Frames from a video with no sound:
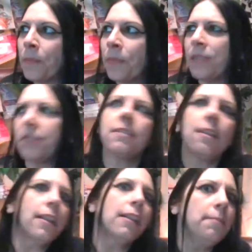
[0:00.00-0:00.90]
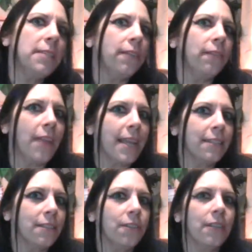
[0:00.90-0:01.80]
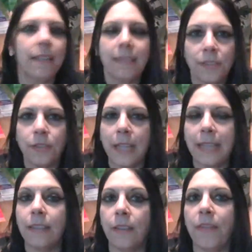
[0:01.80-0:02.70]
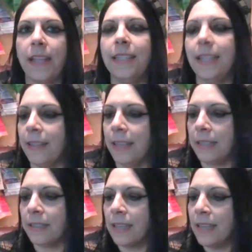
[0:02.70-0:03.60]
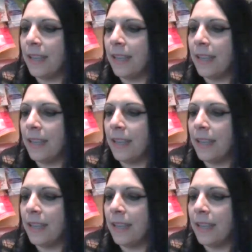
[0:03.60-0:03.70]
So there's a lot of clubs here in Vegas too that do like little vending things.